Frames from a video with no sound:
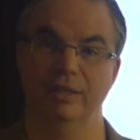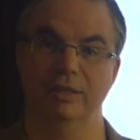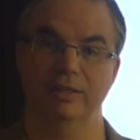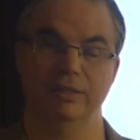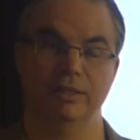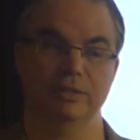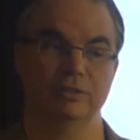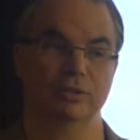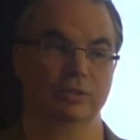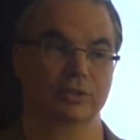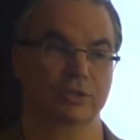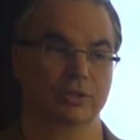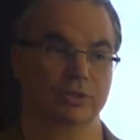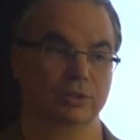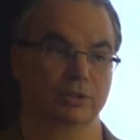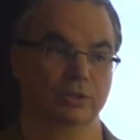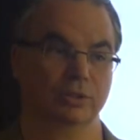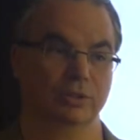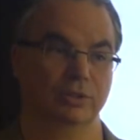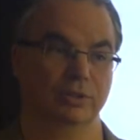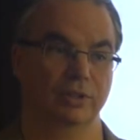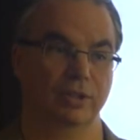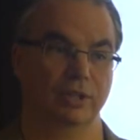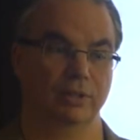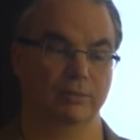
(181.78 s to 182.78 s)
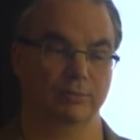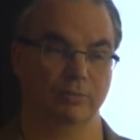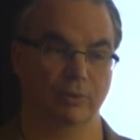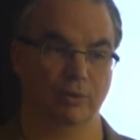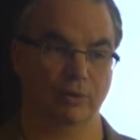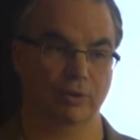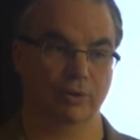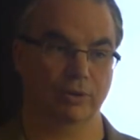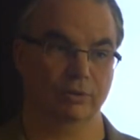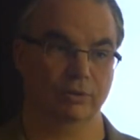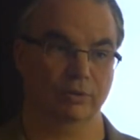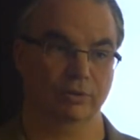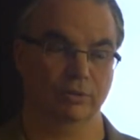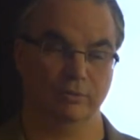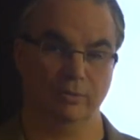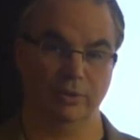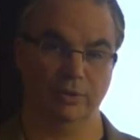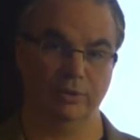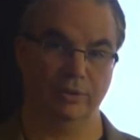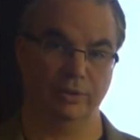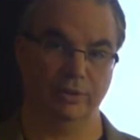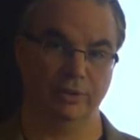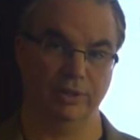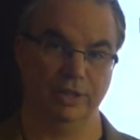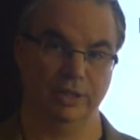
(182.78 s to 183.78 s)
These are children that are born with
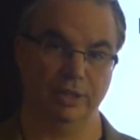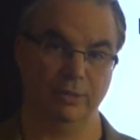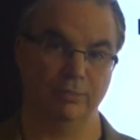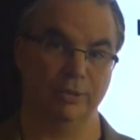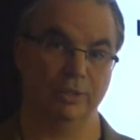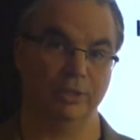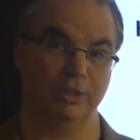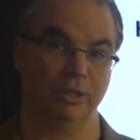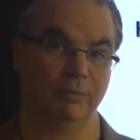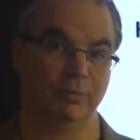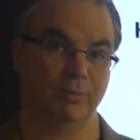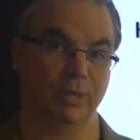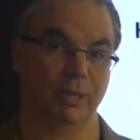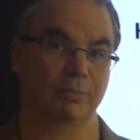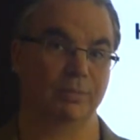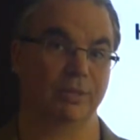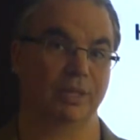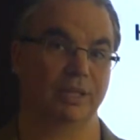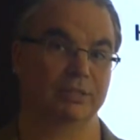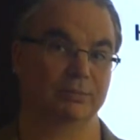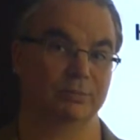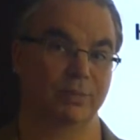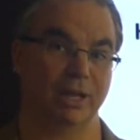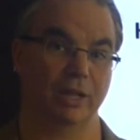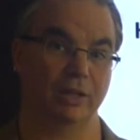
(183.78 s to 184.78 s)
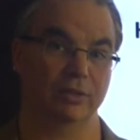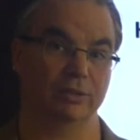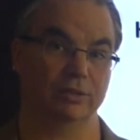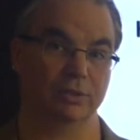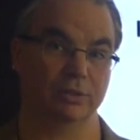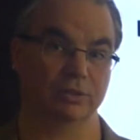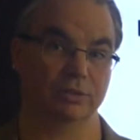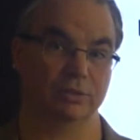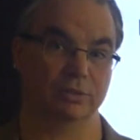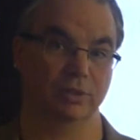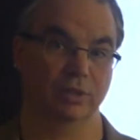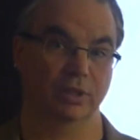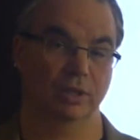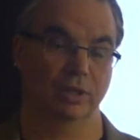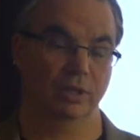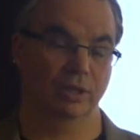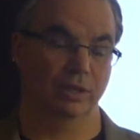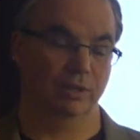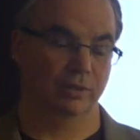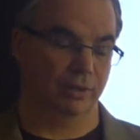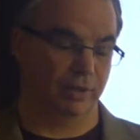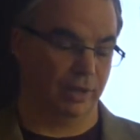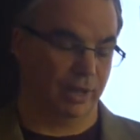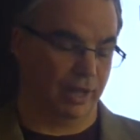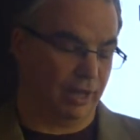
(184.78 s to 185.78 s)
the inability to make plasmalogens.
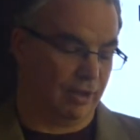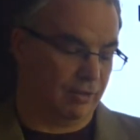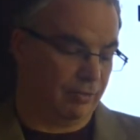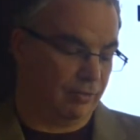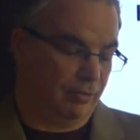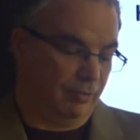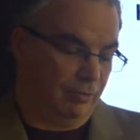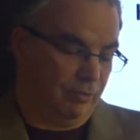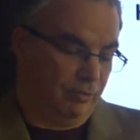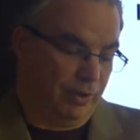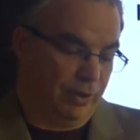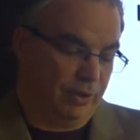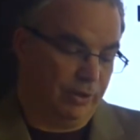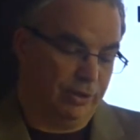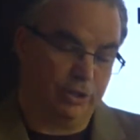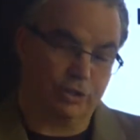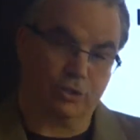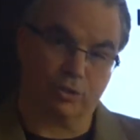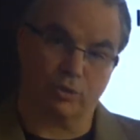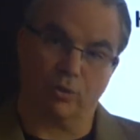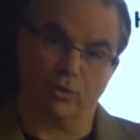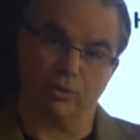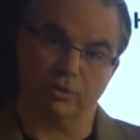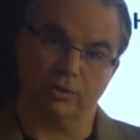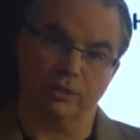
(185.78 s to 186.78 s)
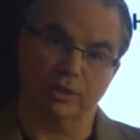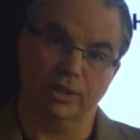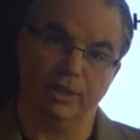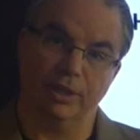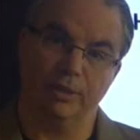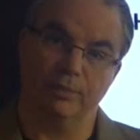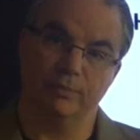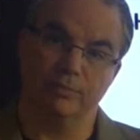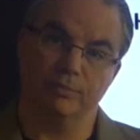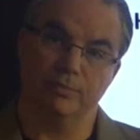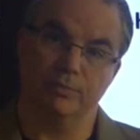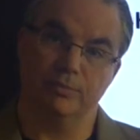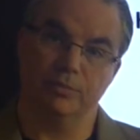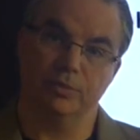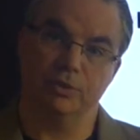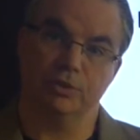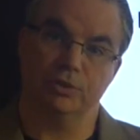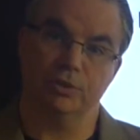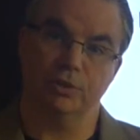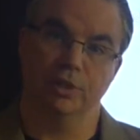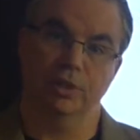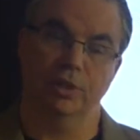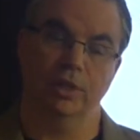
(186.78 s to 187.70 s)
They have very short limbs,